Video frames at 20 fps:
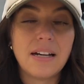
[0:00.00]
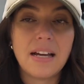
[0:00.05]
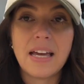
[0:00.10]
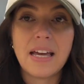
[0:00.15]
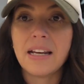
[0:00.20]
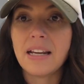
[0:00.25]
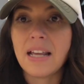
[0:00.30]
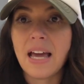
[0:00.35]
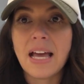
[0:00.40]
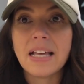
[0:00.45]

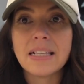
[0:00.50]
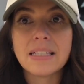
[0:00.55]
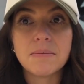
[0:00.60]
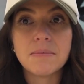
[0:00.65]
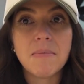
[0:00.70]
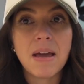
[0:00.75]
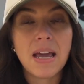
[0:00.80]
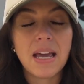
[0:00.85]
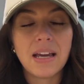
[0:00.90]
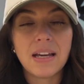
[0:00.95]
It has
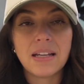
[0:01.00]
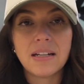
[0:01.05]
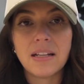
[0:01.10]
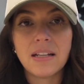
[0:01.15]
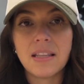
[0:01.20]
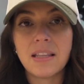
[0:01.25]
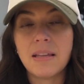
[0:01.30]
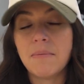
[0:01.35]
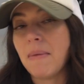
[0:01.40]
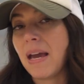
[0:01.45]

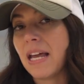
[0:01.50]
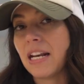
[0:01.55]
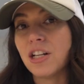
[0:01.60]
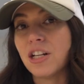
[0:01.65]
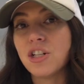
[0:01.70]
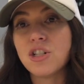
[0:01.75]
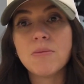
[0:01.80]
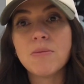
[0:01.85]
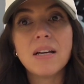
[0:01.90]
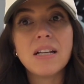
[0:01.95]
made the
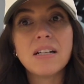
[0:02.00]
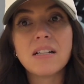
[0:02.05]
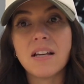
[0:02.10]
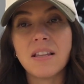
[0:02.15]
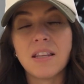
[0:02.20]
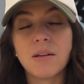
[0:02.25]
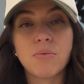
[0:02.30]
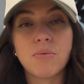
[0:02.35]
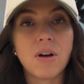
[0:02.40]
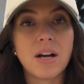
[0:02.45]
management
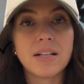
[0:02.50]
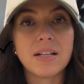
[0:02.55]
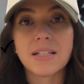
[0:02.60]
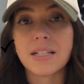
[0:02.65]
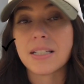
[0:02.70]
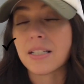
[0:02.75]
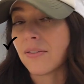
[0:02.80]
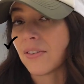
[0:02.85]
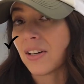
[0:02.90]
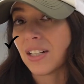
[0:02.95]
and the
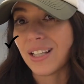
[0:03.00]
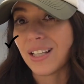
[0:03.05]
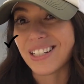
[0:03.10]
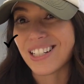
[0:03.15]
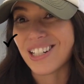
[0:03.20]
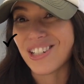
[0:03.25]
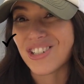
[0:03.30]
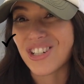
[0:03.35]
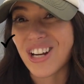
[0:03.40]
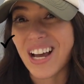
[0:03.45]
process of
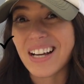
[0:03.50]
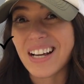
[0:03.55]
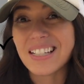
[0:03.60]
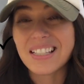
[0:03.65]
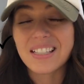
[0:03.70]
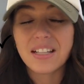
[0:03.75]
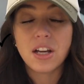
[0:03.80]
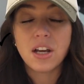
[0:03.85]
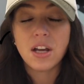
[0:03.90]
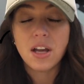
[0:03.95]
collecting
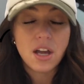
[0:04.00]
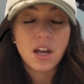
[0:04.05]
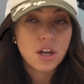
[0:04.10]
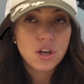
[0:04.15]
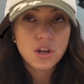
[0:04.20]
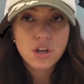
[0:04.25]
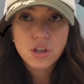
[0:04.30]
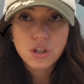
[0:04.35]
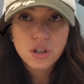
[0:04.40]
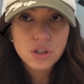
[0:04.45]
checks
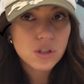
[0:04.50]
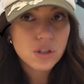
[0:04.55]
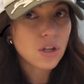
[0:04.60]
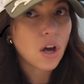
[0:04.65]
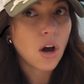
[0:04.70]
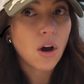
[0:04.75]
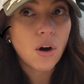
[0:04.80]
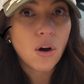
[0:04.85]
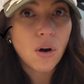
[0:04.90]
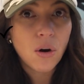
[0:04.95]

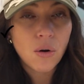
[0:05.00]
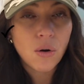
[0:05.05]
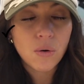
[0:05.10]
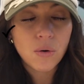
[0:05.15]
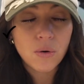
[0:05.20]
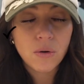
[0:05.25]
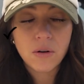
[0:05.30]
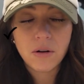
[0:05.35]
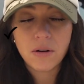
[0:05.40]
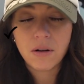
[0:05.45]

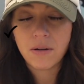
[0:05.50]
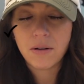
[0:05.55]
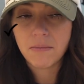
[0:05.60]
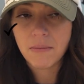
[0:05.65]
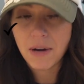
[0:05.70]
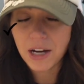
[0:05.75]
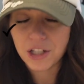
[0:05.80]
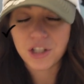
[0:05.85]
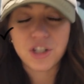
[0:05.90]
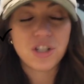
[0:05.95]
so
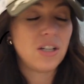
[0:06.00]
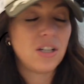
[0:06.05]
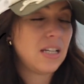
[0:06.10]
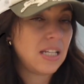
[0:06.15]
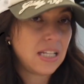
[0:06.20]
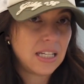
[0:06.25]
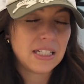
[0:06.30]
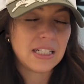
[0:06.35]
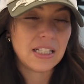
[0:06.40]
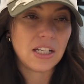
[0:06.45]
much
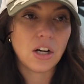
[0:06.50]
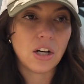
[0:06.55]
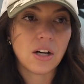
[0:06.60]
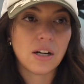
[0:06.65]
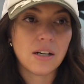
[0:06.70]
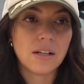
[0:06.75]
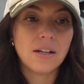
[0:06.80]
easier.